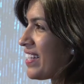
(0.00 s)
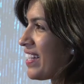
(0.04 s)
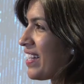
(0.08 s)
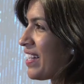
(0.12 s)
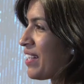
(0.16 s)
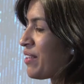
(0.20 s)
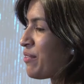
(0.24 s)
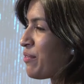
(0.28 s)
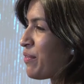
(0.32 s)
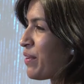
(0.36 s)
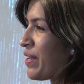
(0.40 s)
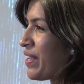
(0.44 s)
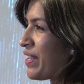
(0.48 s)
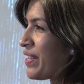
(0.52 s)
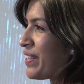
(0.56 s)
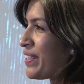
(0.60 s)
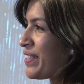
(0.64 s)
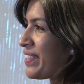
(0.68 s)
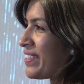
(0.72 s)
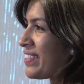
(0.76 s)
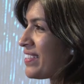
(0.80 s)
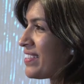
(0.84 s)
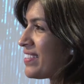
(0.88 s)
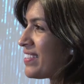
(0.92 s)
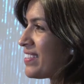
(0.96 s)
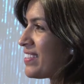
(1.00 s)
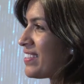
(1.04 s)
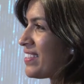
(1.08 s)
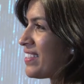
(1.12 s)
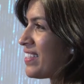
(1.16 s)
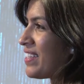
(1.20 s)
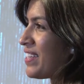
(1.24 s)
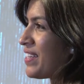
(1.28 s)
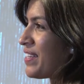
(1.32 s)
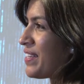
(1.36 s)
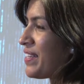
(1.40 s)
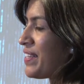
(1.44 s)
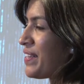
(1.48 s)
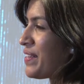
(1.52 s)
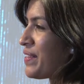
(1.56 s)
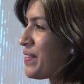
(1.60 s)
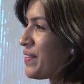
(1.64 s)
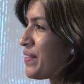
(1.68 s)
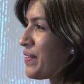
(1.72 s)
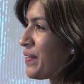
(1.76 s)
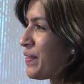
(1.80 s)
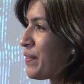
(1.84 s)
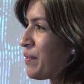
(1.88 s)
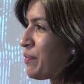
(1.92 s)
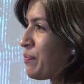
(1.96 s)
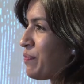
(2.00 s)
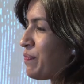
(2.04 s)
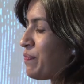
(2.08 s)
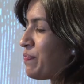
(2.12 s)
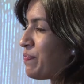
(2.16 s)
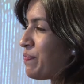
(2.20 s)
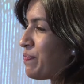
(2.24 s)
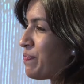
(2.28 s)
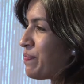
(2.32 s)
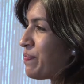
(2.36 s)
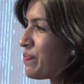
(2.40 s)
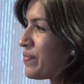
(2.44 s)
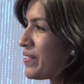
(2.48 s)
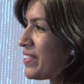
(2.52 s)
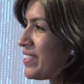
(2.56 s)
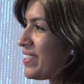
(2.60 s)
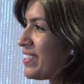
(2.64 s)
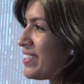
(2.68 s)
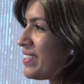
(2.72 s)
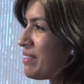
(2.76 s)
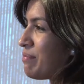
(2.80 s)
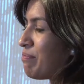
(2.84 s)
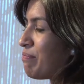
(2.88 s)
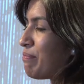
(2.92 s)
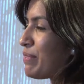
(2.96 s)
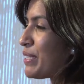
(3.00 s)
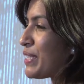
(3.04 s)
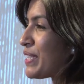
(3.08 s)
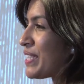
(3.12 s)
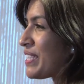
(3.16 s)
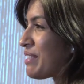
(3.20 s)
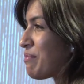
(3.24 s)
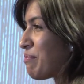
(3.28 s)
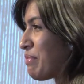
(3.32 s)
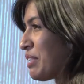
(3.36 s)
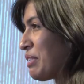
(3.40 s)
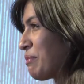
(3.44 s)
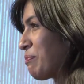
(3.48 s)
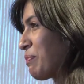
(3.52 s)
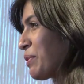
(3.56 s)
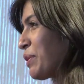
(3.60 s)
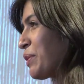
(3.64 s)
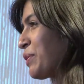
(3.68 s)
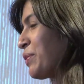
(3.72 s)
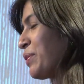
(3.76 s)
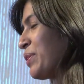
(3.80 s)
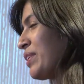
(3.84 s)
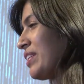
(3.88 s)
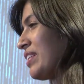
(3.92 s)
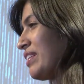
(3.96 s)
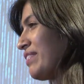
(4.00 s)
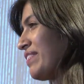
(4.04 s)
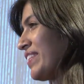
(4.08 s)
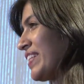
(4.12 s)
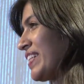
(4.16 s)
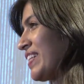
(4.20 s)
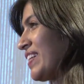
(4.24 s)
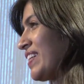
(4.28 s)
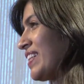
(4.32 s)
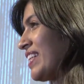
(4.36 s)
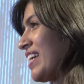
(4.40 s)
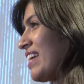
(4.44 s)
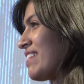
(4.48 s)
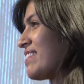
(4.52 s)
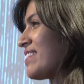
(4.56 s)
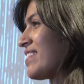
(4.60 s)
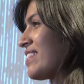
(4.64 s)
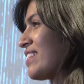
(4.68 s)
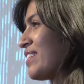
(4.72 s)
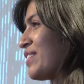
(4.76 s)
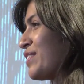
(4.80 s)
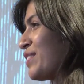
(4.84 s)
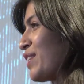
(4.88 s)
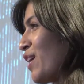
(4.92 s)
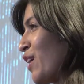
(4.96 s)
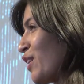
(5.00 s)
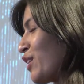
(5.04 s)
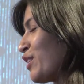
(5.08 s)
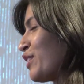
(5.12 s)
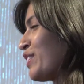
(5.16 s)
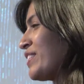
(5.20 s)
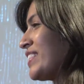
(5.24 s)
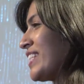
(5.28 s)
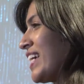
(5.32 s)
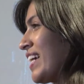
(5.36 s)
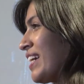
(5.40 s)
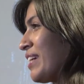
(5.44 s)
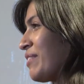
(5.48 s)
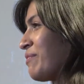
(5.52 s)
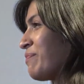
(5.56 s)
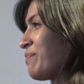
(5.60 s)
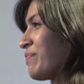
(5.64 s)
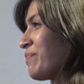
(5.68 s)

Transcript: where the billion people who are living on less than $1 a day